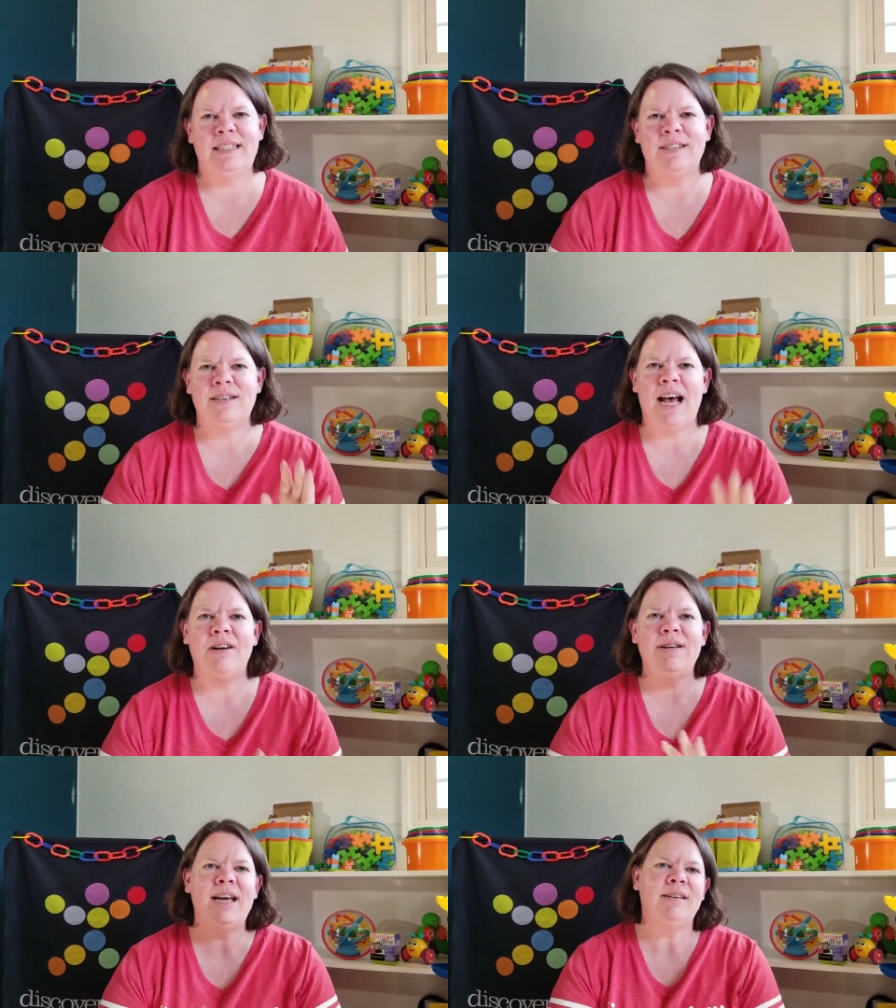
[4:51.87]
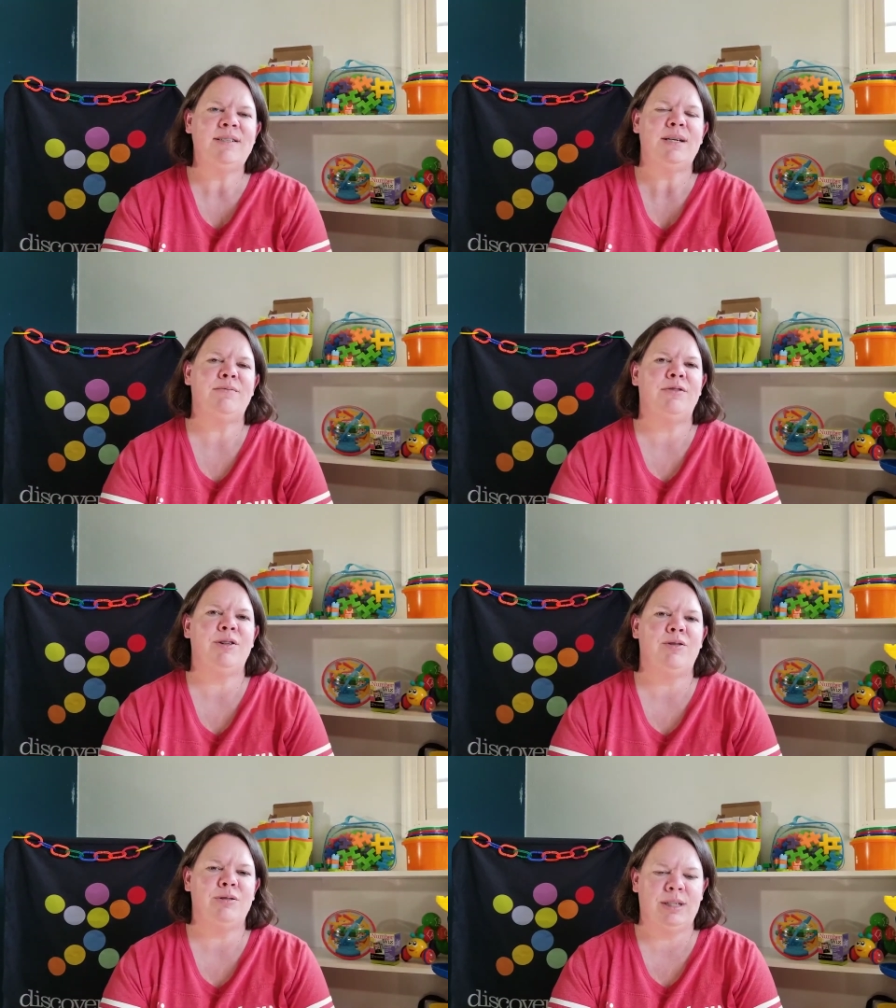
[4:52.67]
So now we have some for
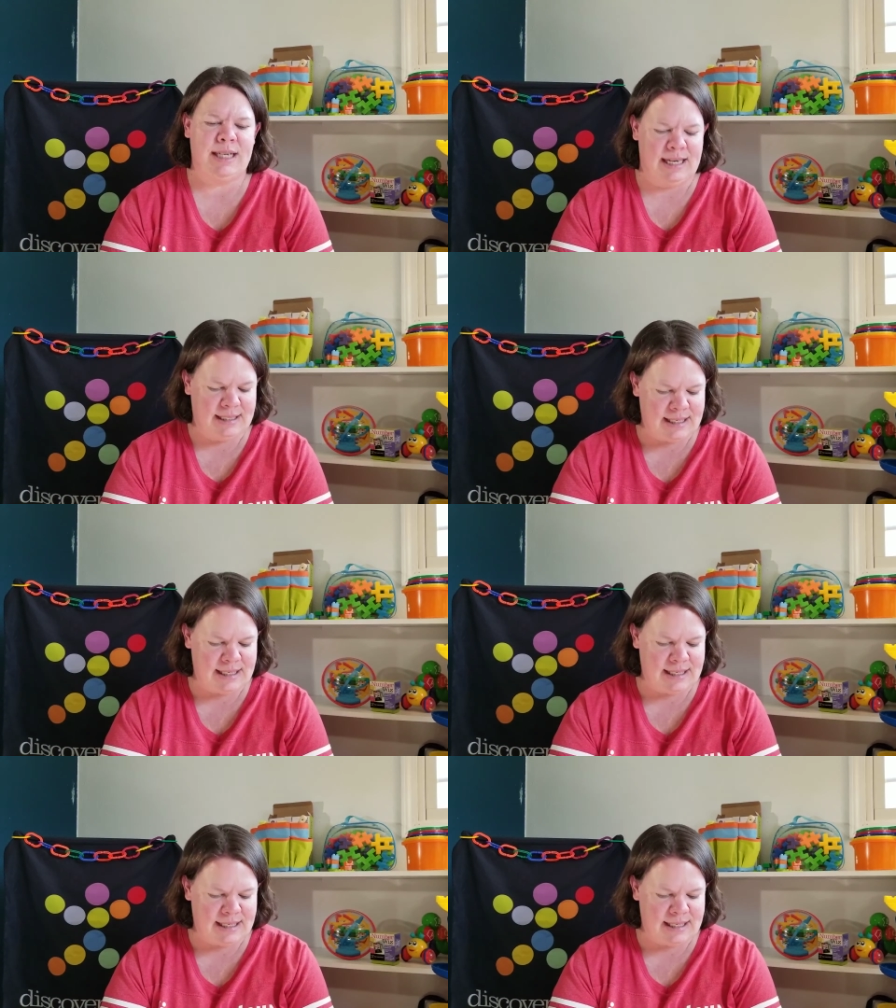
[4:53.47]
the older kids.